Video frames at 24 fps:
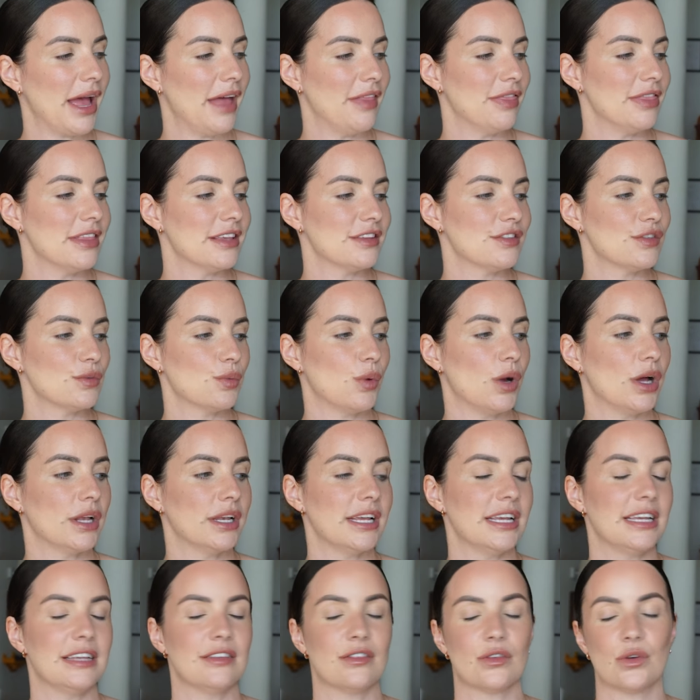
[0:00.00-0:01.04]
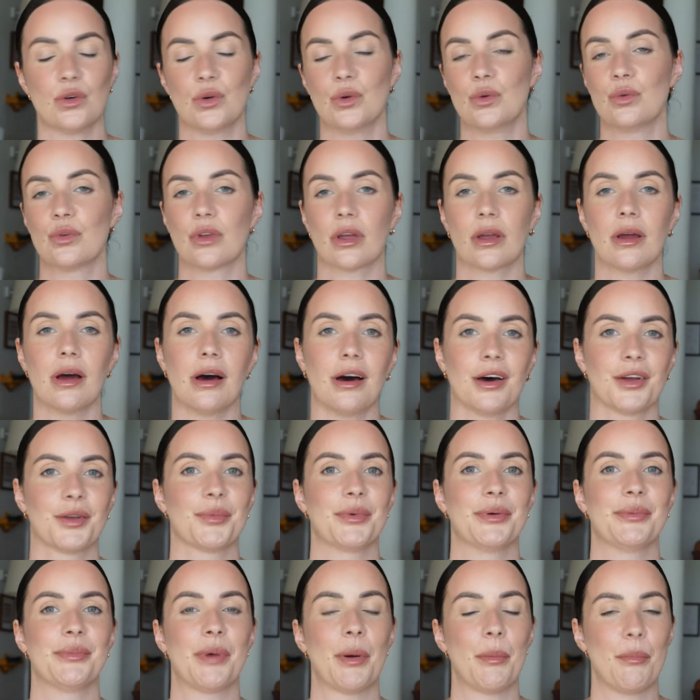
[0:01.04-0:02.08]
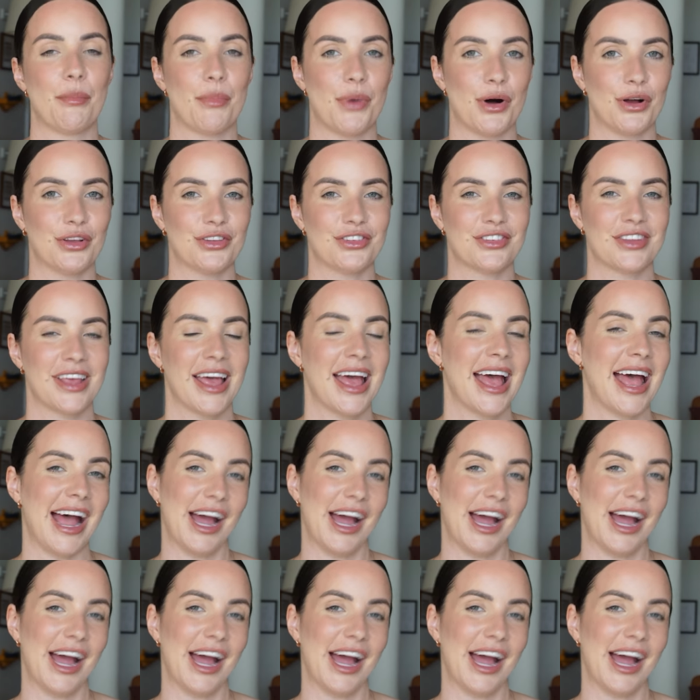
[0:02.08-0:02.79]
and this one is called Cardamom Moss.